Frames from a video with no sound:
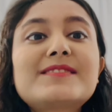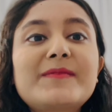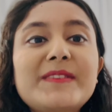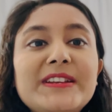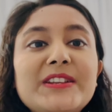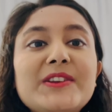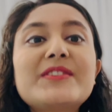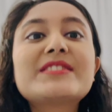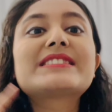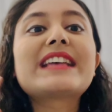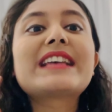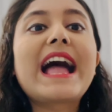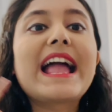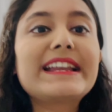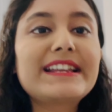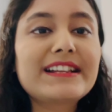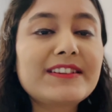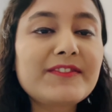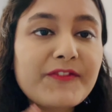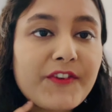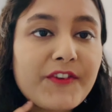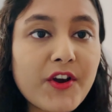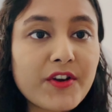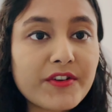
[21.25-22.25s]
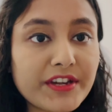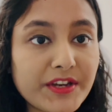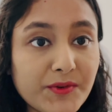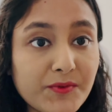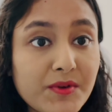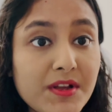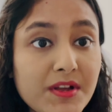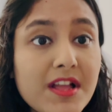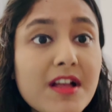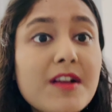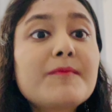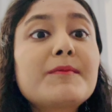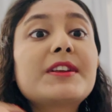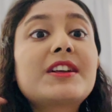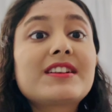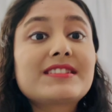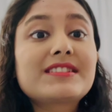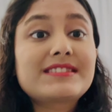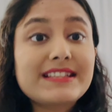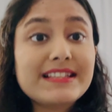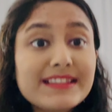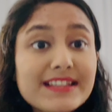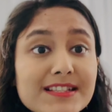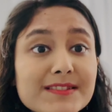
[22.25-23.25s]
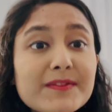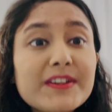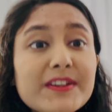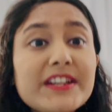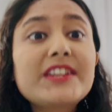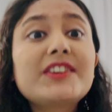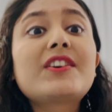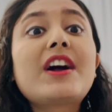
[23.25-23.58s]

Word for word: video is ideal for you because in this video,